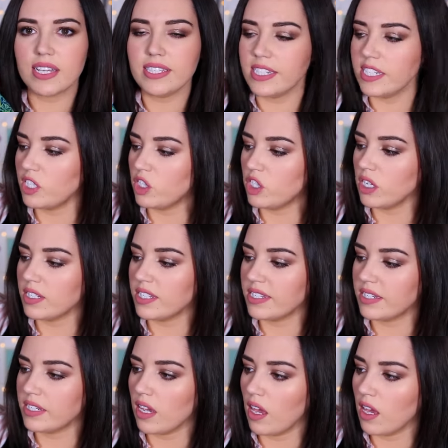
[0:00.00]
this is
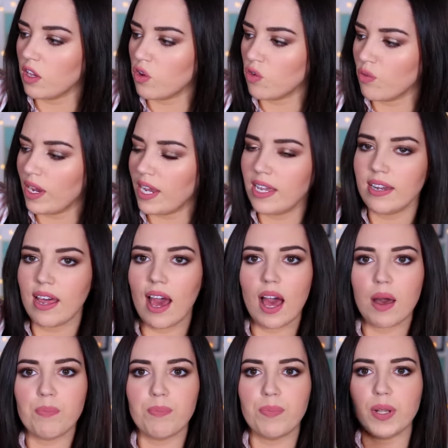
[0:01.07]
just a green
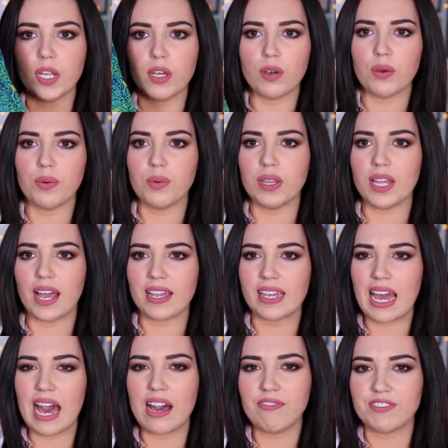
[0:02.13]
and blue like
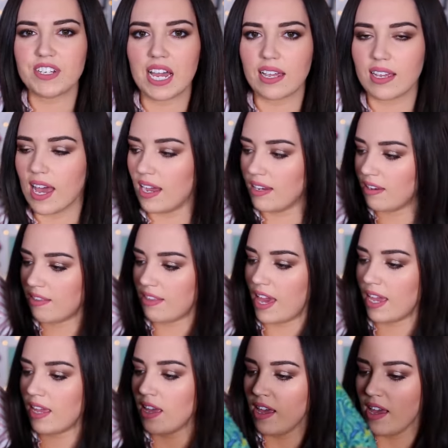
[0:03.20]
caftan kind of
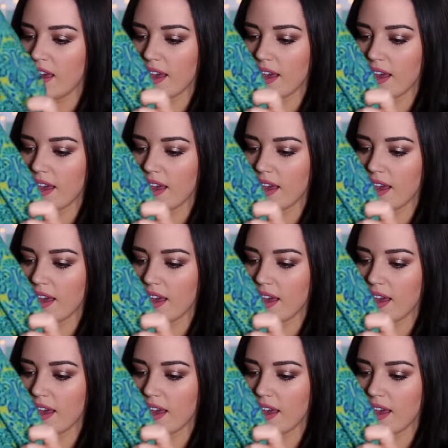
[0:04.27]
thing.